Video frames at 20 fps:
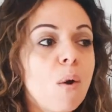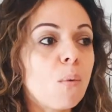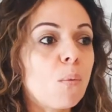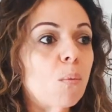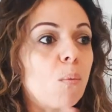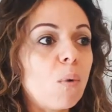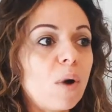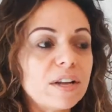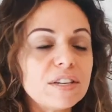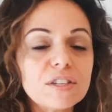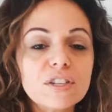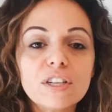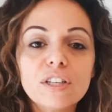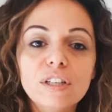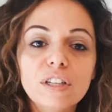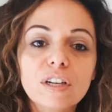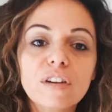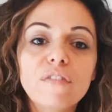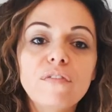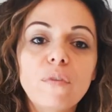what to
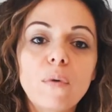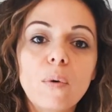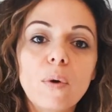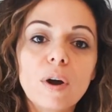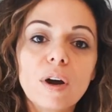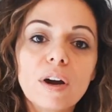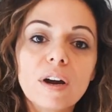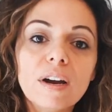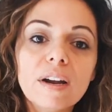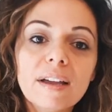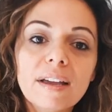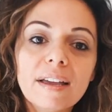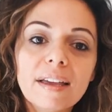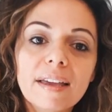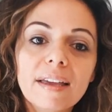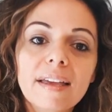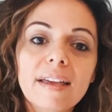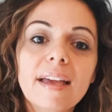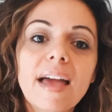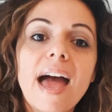look for
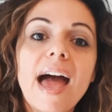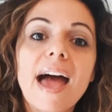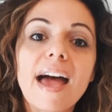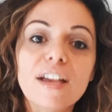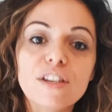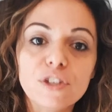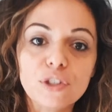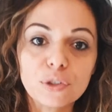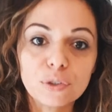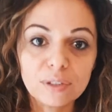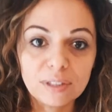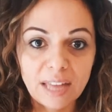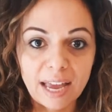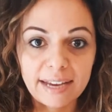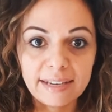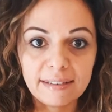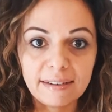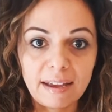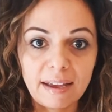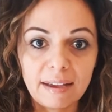as you're
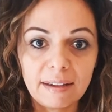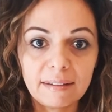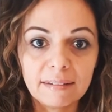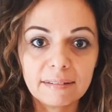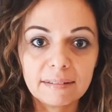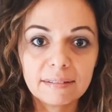lightening.